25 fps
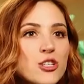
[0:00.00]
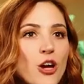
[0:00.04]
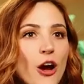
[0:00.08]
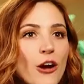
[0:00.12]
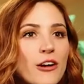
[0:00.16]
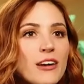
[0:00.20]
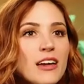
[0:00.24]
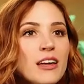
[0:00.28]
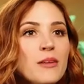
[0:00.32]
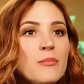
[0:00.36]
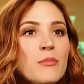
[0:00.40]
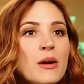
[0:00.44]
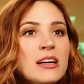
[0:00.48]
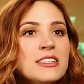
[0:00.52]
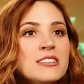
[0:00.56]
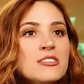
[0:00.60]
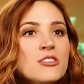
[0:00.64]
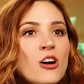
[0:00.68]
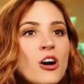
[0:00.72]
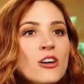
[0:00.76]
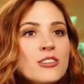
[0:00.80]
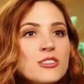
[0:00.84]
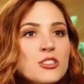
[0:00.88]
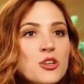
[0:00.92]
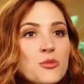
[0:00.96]
target must
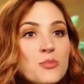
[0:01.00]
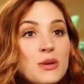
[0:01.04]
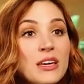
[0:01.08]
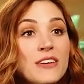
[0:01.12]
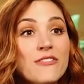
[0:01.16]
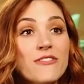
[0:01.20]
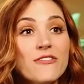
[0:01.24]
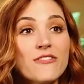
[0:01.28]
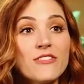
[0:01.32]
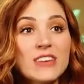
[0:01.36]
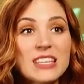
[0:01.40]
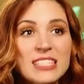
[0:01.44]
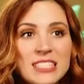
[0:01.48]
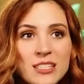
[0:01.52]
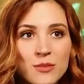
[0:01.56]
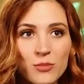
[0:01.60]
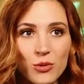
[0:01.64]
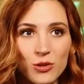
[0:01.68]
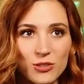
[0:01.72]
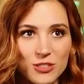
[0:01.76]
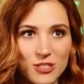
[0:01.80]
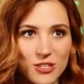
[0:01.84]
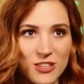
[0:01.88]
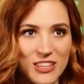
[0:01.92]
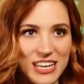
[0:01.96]
also be
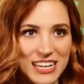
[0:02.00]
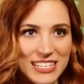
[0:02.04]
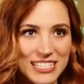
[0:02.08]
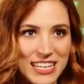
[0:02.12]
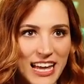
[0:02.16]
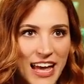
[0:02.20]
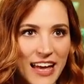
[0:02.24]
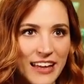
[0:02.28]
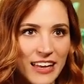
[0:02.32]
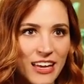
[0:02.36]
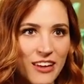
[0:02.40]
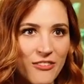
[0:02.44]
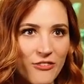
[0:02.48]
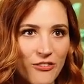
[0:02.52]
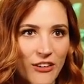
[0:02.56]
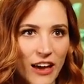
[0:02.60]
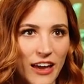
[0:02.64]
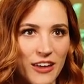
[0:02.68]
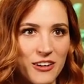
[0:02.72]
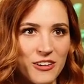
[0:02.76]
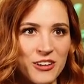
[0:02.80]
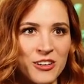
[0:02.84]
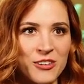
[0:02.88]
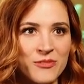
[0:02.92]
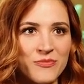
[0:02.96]
visible to the attacking
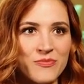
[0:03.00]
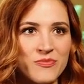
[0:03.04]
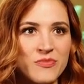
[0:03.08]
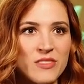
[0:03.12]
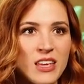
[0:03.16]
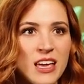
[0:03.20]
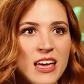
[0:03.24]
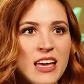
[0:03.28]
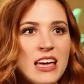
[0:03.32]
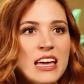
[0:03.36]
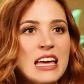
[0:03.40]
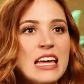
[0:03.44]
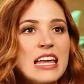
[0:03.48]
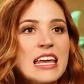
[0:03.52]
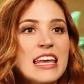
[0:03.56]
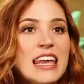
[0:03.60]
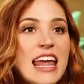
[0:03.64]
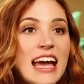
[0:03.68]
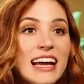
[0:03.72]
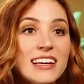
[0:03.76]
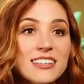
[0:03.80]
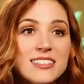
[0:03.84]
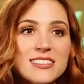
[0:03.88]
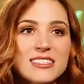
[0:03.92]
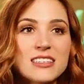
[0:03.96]
fighter.
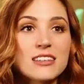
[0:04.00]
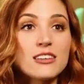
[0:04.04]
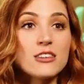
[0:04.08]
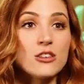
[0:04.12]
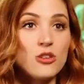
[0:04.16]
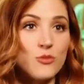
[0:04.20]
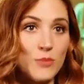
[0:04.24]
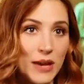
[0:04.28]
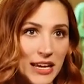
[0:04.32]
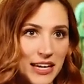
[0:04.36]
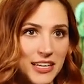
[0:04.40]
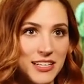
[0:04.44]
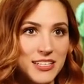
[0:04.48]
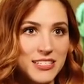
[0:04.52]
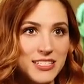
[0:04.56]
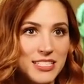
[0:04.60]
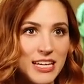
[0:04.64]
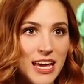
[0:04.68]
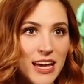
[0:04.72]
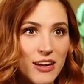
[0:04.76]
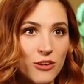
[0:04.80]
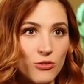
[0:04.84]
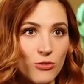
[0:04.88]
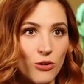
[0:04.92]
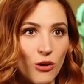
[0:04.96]
Next, you make an
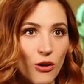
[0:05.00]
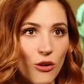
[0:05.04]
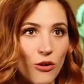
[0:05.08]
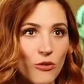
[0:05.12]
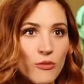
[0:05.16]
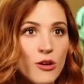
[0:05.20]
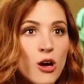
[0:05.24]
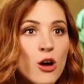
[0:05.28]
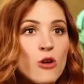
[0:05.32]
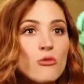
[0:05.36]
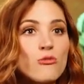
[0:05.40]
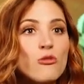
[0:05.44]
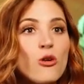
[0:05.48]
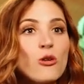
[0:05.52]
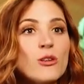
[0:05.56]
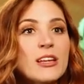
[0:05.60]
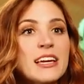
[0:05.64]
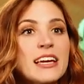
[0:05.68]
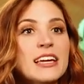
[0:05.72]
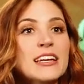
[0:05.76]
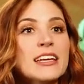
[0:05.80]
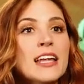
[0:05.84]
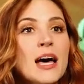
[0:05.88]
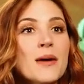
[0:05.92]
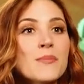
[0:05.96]
attack roll,
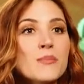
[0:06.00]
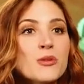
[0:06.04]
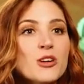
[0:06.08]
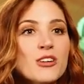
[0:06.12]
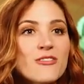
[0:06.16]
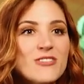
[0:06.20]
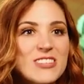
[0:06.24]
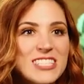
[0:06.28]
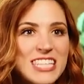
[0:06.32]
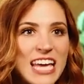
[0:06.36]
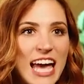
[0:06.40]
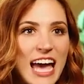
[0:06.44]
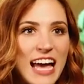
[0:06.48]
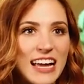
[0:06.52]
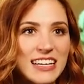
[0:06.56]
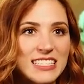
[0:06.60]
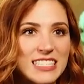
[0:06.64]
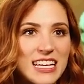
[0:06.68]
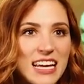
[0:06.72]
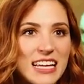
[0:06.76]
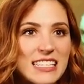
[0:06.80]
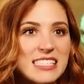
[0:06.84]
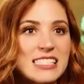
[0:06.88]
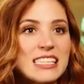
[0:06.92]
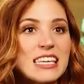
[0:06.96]
rolling a number of attack
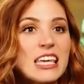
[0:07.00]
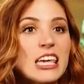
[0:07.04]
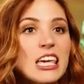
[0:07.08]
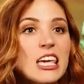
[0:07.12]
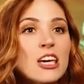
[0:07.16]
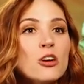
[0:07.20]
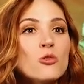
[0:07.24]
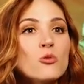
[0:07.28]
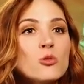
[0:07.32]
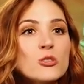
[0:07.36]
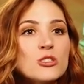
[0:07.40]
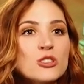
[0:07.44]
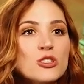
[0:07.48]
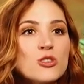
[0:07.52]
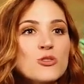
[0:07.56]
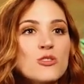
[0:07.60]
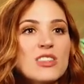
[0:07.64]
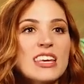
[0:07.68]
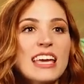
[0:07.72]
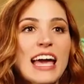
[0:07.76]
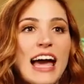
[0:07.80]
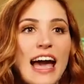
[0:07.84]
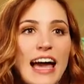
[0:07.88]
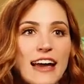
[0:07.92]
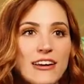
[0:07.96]
dice equal to
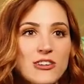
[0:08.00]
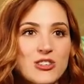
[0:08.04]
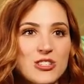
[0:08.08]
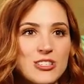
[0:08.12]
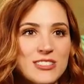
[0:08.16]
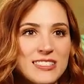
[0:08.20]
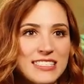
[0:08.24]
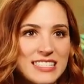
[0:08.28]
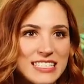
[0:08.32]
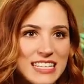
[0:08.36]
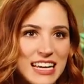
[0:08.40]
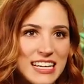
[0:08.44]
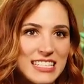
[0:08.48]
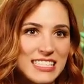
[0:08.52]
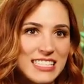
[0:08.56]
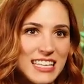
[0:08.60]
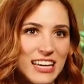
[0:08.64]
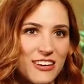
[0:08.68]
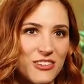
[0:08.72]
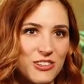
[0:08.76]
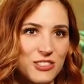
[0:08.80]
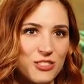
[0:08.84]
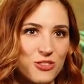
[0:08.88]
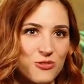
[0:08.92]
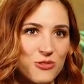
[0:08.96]
the action's dice
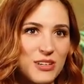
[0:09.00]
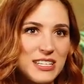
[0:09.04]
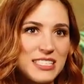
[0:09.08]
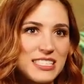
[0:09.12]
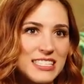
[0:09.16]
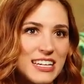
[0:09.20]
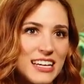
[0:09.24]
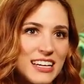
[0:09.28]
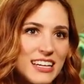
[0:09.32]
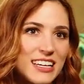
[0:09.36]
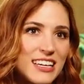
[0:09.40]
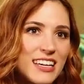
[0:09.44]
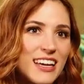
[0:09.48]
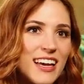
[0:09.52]
characteristic.